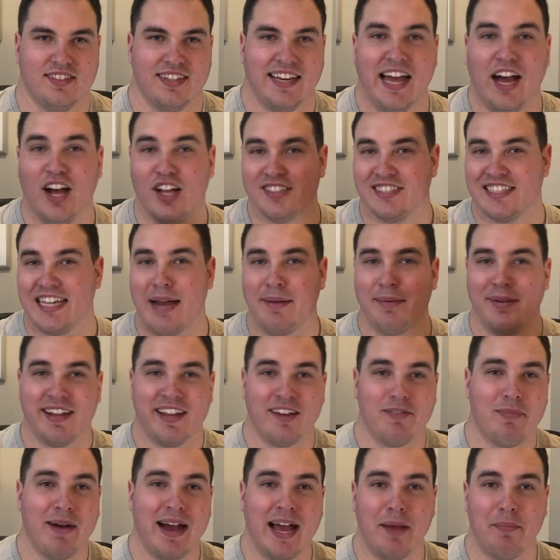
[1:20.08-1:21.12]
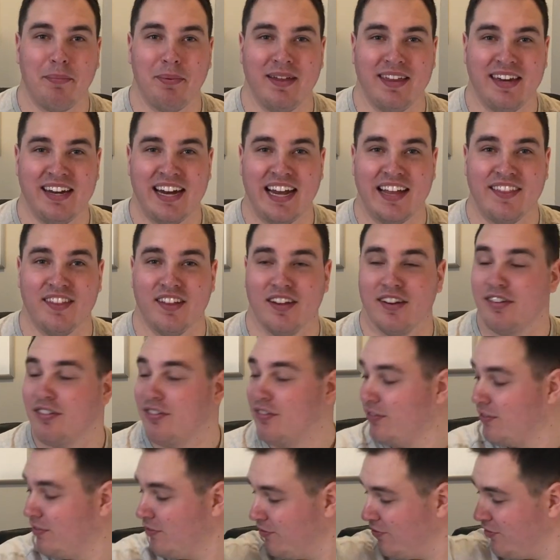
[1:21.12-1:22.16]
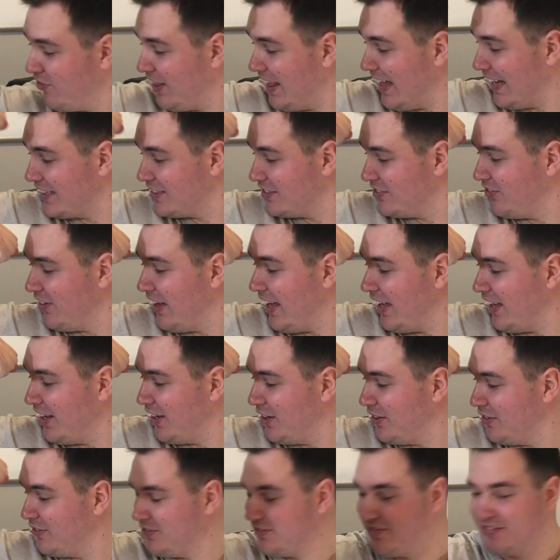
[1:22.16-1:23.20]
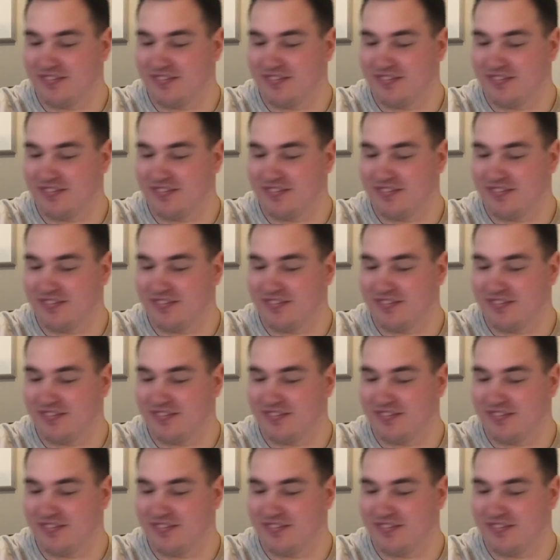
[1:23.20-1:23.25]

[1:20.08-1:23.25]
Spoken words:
Now it's time to give my opinion on the flex value.